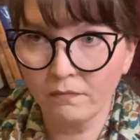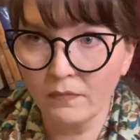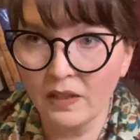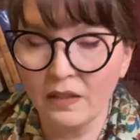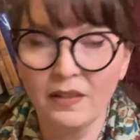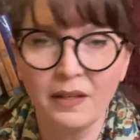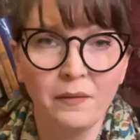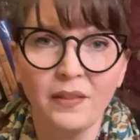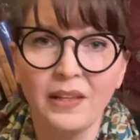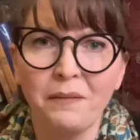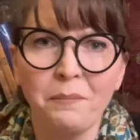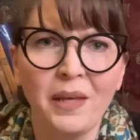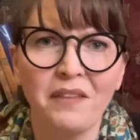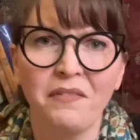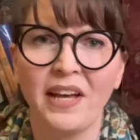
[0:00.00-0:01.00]

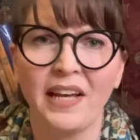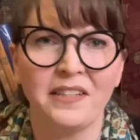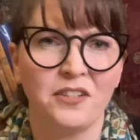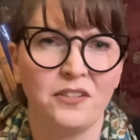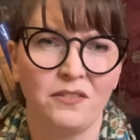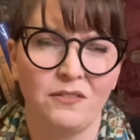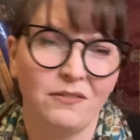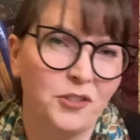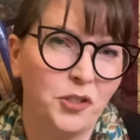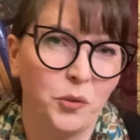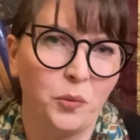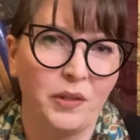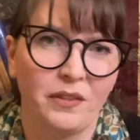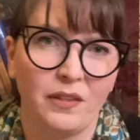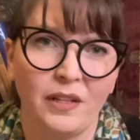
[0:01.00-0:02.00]
that may have had to do
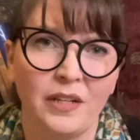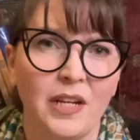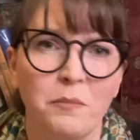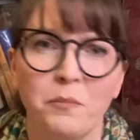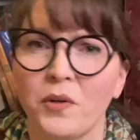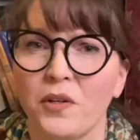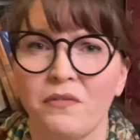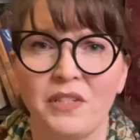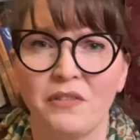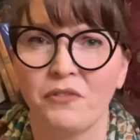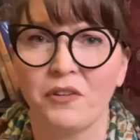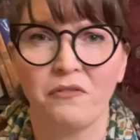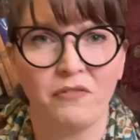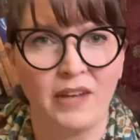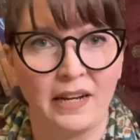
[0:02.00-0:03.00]
with a number of
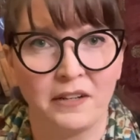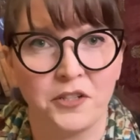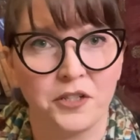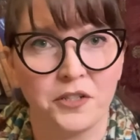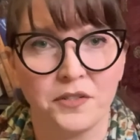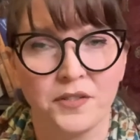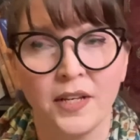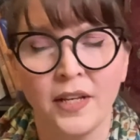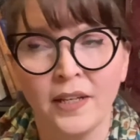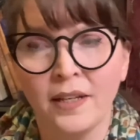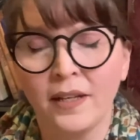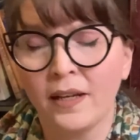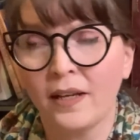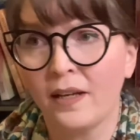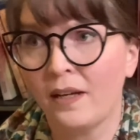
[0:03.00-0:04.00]
different factors.
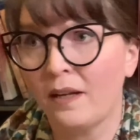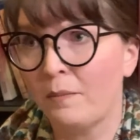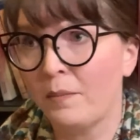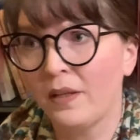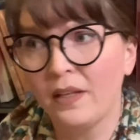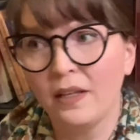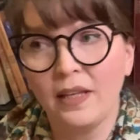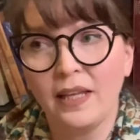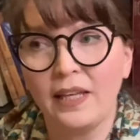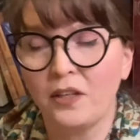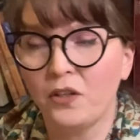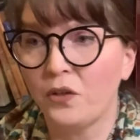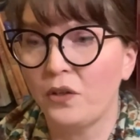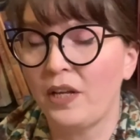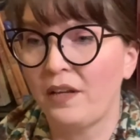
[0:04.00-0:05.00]
It
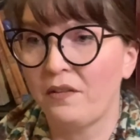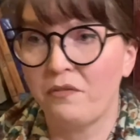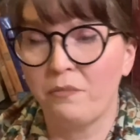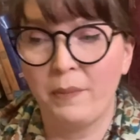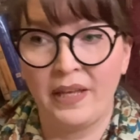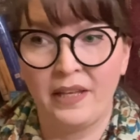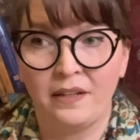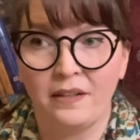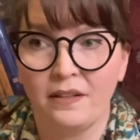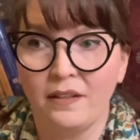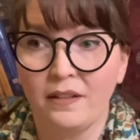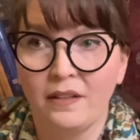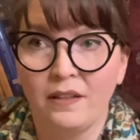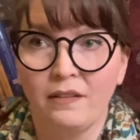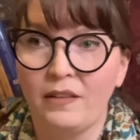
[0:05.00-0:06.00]
could have been
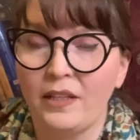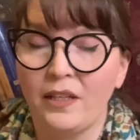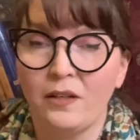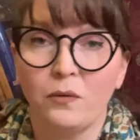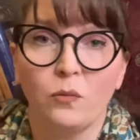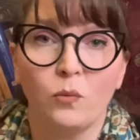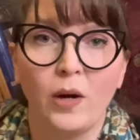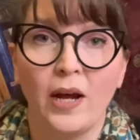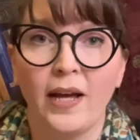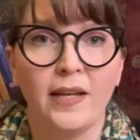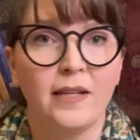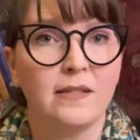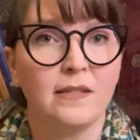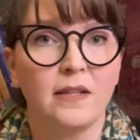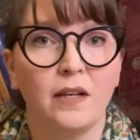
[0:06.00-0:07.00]
the
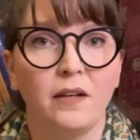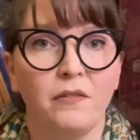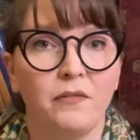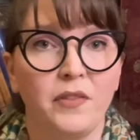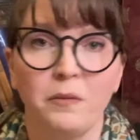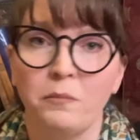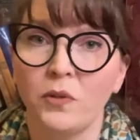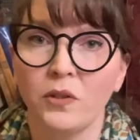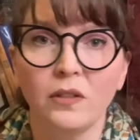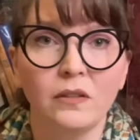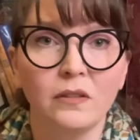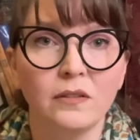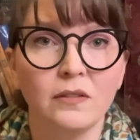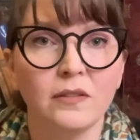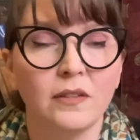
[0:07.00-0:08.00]
rise of the
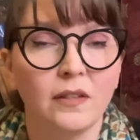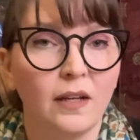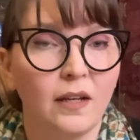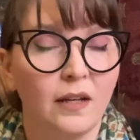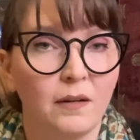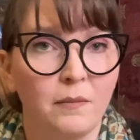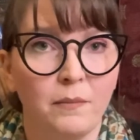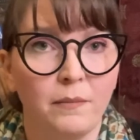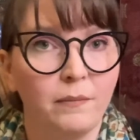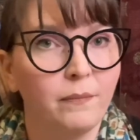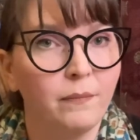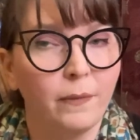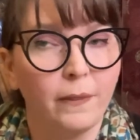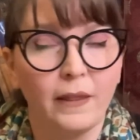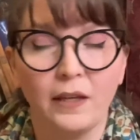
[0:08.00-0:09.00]
Mughals.
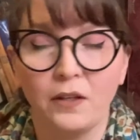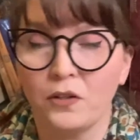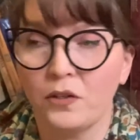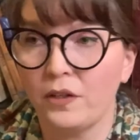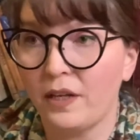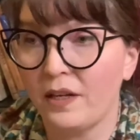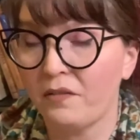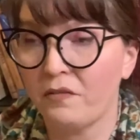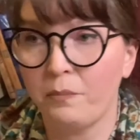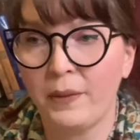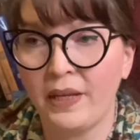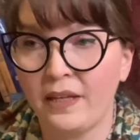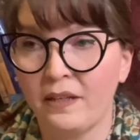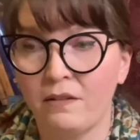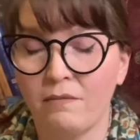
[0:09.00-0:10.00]
It could have
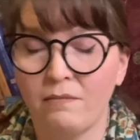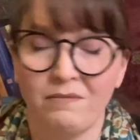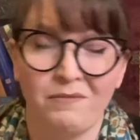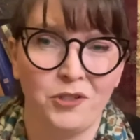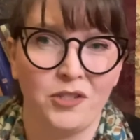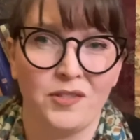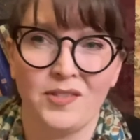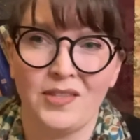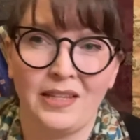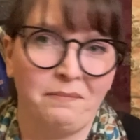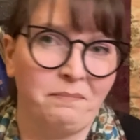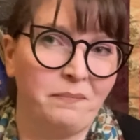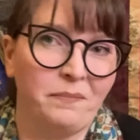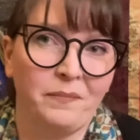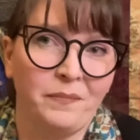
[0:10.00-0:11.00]
been just that
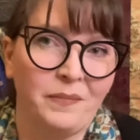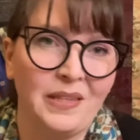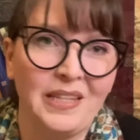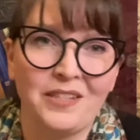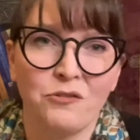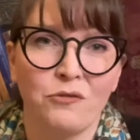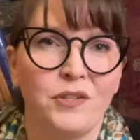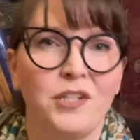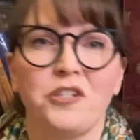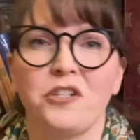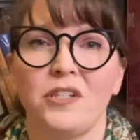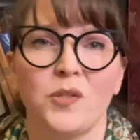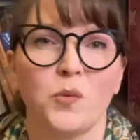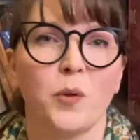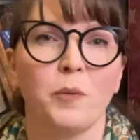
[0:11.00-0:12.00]
these
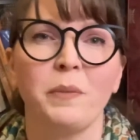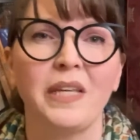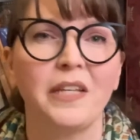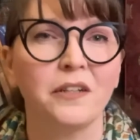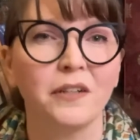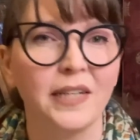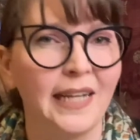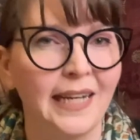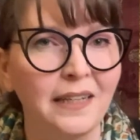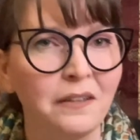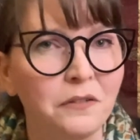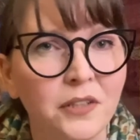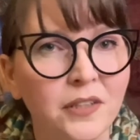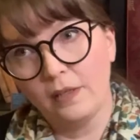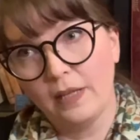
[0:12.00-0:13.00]
traditions were petering
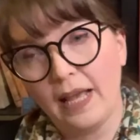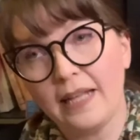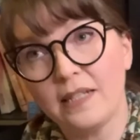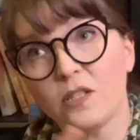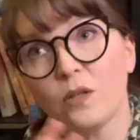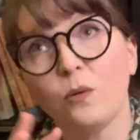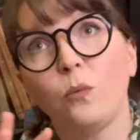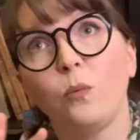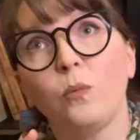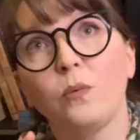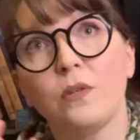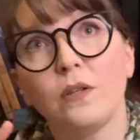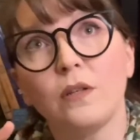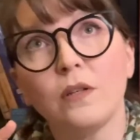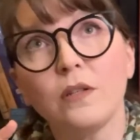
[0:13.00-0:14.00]
out. And so
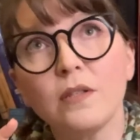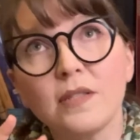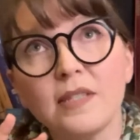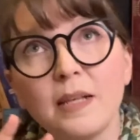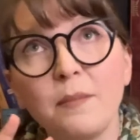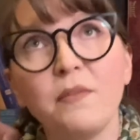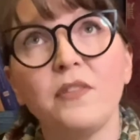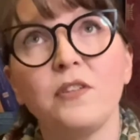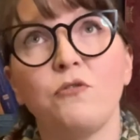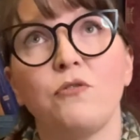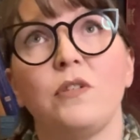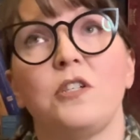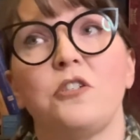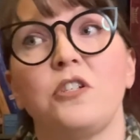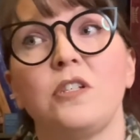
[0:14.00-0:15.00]
some of the
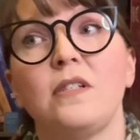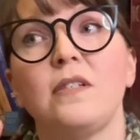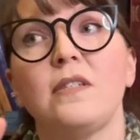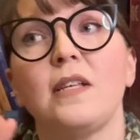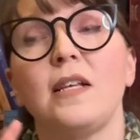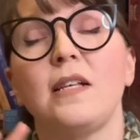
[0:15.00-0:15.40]
traditions